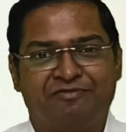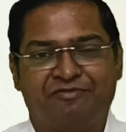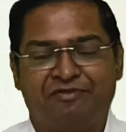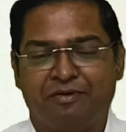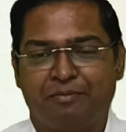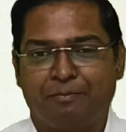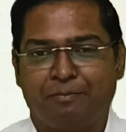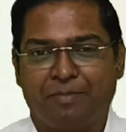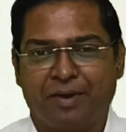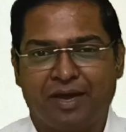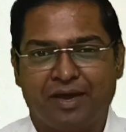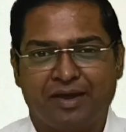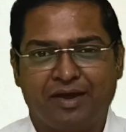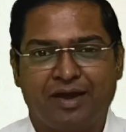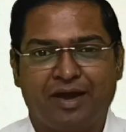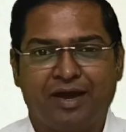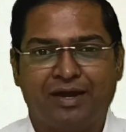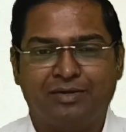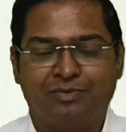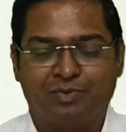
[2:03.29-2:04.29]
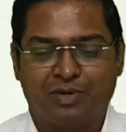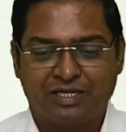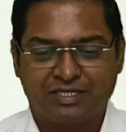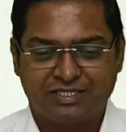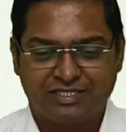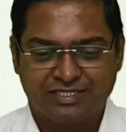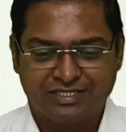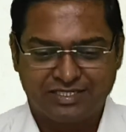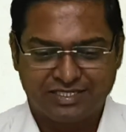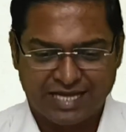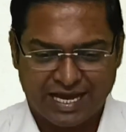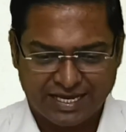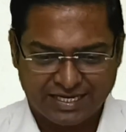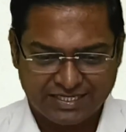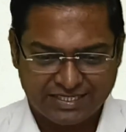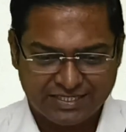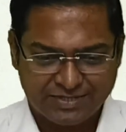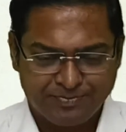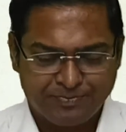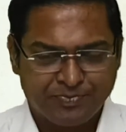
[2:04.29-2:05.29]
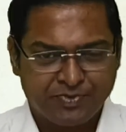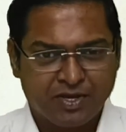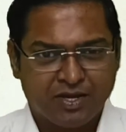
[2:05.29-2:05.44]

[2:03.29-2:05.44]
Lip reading: from paying advance tax.